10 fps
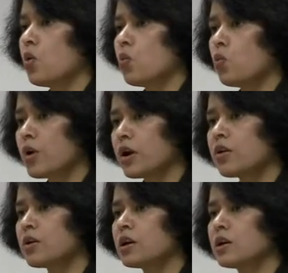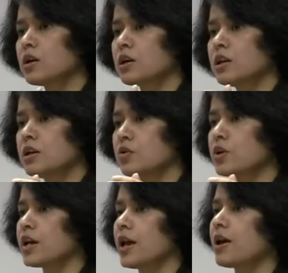where you
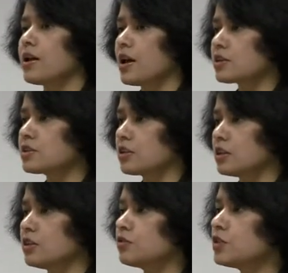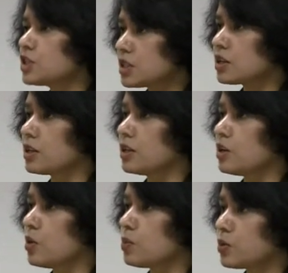can actually
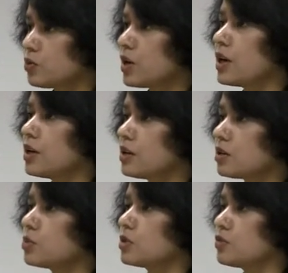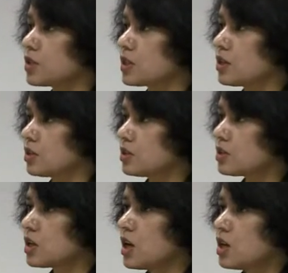efficiently provide urban
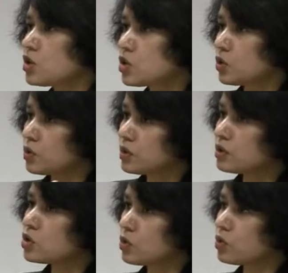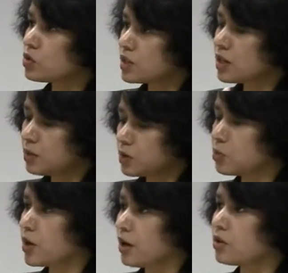facilities. So set up the
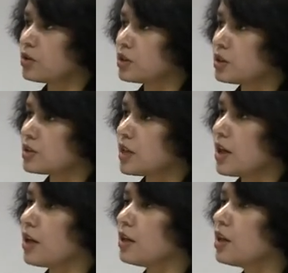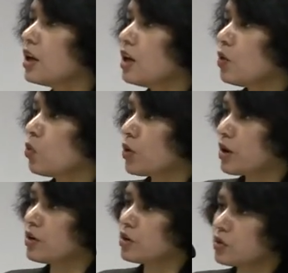priorities and
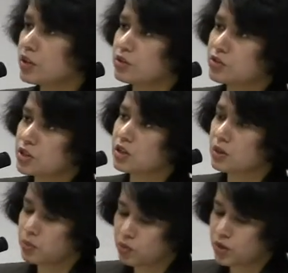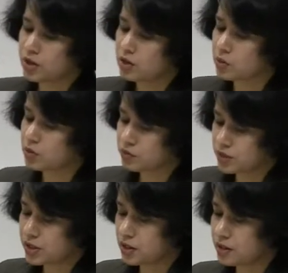where you can efficiently provide urban
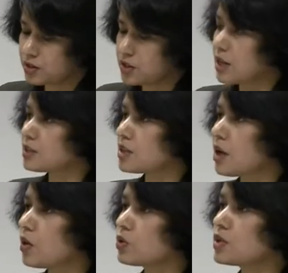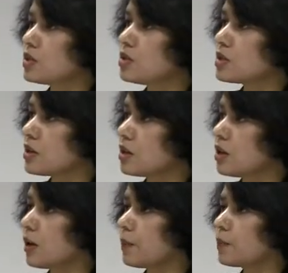facilities. That's how cities and
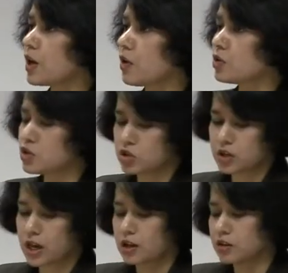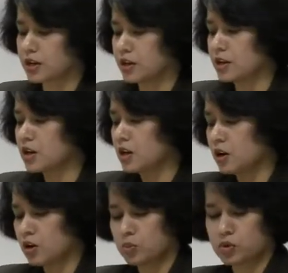counties should allocate
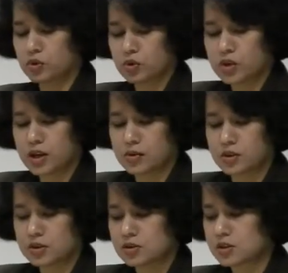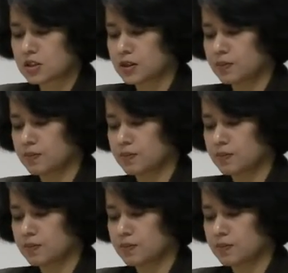urban growth areas.